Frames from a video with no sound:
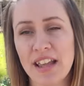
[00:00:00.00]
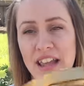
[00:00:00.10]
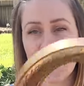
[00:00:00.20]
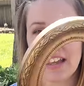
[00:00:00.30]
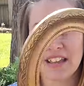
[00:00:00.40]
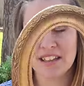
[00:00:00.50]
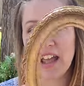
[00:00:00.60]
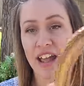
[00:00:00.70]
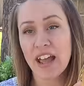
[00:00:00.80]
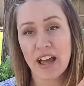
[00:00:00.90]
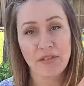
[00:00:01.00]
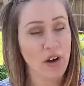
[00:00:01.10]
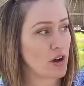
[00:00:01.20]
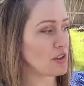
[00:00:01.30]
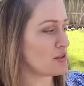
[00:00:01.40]
and I have
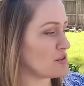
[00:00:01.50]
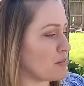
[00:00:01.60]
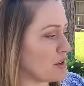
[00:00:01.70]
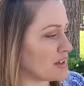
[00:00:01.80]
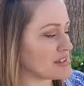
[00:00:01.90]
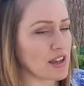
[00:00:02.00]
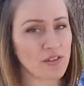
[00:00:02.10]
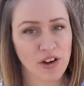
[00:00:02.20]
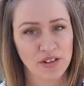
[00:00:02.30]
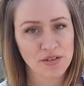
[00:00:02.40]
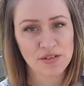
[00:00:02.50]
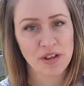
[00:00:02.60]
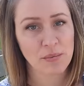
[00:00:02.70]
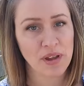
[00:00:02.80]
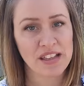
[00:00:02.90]
all those books of all those
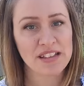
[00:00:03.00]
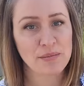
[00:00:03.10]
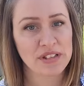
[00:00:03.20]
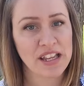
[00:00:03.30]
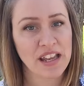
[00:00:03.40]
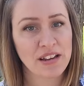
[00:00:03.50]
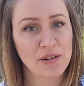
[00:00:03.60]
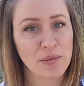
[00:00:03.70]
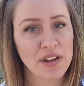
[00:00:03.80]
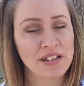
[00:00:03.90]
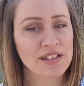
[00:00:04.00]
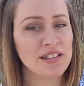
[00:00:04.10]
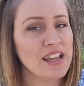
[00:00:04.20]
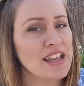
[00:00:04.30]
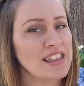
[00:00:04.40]
amazing botanical prints
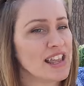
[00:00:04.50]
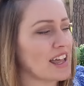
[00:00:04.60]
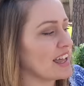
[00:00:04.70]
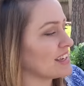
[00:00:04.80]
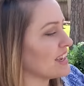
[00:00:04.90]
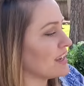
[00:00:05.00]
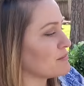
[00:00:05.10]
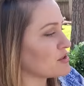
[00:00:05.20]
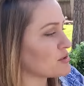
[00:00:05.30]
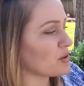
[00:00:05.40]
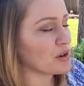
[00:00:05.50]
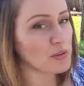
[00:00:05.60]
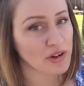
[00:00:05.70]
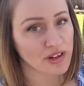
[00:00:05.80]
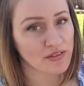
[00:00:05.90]
that I'm sure
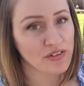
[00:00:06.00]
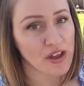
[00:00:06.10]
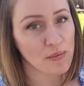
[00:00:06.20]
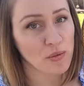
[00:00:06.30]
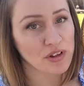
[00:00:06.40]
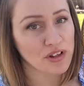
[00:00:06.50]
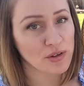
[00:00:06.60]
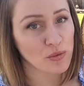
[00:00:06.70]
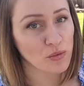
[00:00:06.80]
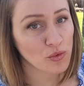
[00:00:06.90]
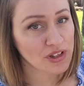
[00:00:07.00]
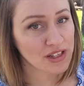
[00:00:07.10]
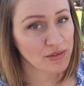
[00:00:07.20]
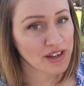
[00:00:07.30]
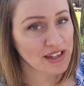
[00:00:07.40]
one of them would look really
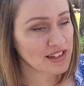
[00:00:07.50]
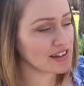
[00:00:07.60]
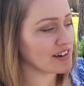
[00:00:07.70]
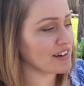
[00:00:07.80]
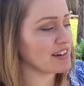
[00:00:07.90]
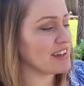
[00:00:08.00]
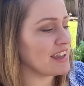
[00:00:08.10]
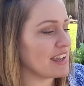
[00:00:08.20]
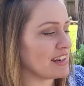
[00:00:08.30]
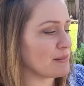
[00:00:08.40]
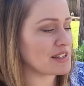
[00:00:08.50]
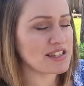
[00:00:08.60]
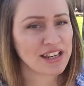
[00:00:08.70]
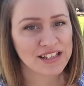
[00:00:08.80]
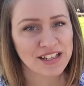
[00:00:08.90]
great in here and I'm
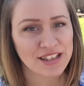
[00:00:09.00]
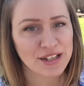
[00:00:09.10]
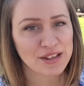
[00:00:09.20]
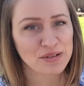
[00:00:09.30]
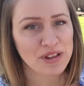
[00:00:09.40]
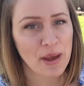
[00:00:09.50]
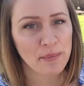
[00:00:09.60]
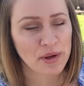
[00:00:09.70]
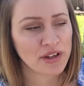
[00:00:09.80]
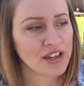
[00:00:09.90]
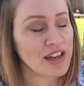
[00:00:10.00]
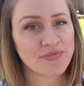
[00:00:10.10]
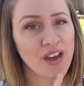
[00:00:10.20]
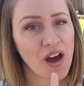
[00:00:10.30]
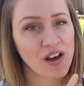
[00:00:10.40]
excited to look through that book.
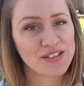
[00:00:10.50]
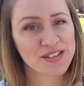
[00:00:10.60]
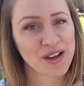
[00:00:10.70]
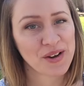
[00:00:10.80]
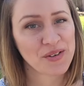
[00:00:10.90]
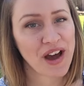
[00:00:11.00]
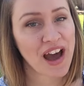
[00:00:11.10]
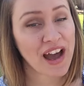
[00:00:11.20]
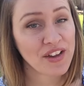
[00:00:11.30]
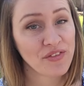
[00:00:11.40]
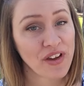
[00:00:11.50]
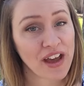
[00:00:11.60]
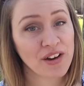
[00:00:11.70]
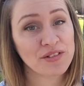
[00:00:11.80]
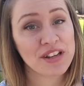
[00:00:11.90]
Also, I
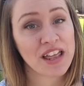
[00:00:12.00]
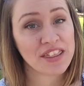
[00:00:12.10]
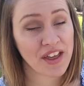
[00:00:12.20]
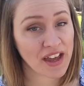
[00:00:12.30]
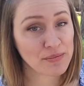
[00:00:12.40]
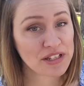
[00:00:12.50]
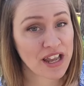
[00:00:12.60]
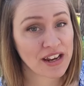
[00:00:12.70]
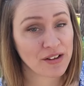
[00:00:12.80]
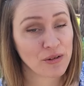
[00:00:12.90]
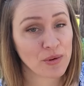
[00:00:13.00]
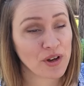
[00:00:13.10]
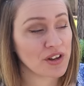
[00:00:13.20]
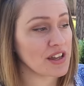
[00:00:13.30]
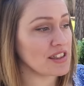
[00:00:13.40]
found that botanical
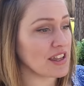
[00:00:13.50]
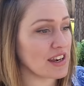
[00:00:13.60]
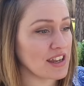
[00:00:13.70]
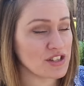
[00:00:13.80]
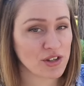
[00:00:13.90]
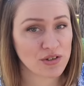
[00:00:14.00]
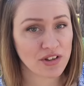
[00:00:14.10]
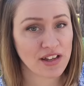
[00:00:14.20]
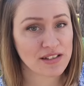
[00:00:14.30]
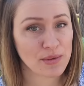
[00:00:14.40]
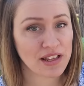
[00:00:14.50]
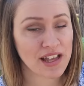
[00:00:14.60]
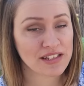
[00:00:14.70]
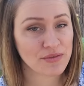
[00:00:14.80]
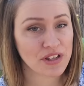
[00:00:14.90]
book that I showed you guys in my
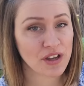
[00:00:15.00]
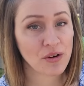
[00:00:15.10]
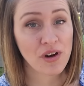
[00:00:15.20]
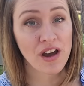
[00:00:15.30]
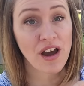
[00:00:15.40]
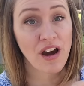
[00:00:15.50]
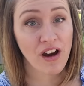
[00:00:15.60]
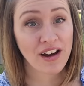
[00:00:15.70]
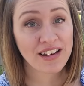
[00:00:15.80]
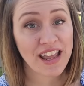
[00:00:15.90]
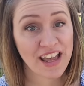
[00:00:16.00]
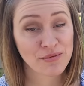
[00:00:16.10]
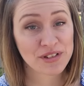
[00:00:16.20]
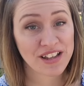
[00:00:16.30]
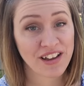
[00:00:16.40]
last video on
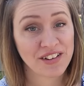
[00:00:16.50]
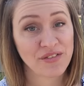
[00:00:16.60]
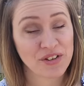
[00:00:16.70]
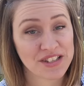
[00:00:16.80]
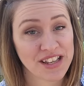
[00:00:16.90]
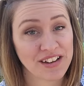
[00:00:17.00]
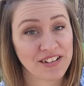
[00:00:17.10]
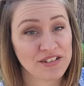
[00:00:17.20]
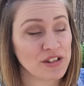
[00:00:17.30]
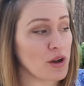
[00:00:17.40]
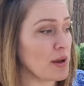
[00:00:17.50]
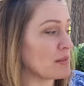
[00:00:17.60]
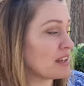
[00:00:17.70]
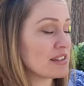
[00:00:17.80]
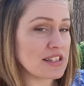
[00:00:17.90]
Amazon for sale. So I'm
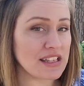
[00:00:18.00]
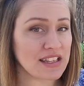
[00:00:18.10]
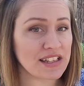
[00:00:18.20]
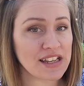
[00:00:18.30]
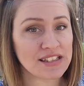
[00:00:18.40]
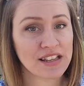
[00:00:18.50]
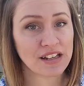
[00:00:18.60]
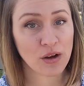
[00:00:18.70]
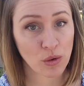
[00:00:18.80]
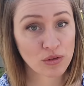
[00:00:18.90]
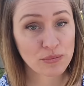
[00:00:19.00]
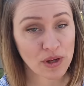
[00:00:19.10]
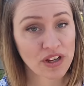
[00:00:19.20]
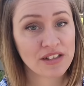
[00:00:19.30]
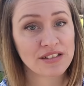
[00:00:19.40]
going to link it. It's an old
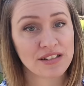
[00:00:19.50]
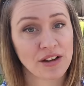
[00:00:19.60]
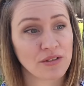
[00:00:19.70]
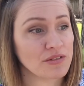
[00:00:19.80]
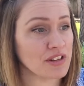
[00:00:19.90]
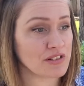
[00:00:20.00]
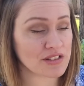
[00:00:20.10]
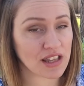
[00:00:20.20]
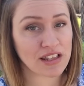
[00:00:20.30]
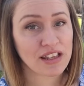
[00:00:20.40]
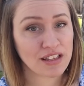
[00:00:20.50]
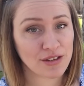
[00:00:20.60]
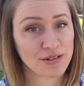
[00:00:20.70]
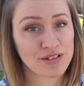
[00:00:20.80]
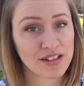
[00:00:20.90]
book, so they're selling it
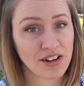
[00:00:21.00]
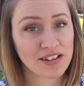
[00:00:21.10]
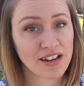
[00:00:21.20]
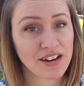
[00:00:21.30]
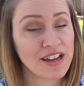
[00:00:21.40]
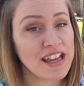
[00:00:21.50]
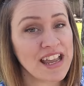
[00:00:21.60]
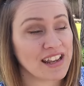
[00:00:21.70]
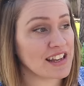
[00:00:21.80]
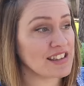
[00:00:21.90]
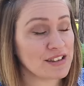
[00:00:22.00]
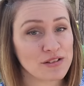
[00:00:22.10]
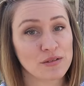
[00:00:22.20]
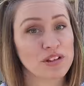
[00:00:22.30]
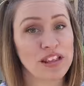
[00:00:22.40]
used on there. And I think there's
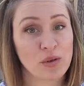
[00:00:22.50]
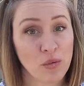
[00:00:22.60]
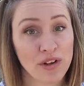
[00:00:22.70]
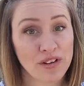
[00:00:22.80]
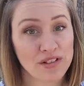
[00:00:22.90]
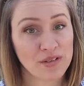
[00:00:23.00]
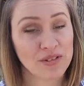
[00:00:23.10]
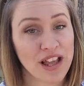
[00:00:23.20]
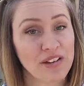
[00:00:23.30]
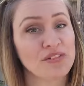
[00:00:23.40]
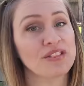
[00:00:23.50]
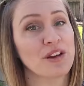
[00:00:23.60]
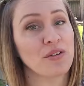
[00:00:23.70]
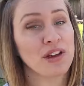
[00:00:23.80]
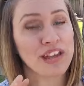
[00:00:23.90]
only like one or two left.
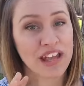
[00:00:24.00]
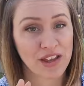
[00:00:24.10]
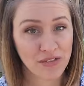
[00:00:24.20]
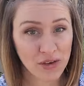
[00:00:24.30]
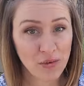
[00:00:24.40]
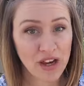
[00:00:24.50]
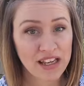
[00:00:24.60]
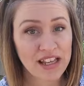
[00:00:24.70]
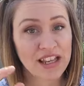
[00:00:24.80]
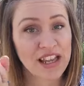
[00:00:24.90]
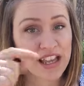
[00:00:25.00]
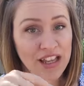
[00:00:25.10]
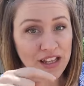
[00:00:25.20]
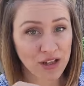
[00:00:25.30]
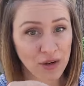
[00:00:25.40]
So if you want it,
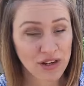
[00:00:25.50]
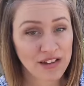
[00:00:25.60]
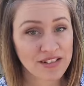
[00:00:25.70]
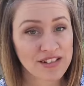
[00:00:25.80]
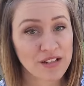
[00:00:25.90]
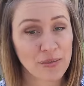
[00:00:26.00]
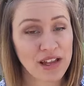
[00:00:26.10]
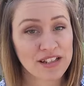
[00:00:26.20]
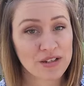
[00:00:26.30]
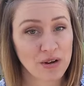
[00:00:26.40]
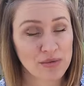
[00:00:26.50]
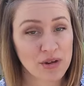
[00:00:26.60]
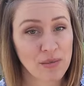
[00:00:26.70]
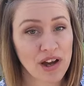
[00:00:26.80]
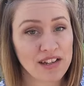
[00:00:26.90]
go down to my
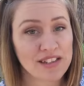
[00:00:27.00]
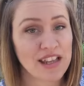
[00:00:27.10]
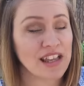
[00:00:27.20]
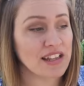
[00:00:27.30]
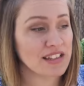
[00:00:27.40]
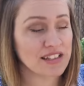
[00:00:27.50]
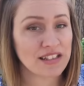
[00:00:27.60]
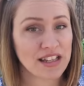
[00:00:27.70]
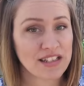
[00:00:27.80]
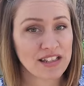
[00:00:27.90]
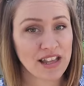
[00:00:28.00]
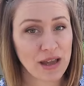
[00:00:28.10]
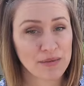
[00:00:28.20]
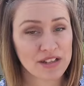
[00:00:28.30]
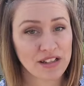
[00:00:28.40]
description box and click the link to the
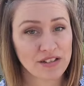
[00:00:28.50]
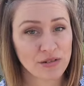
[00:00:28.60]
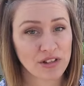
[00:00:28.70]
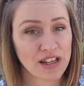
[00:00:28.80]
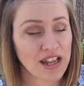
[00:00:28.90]
Amazon store that I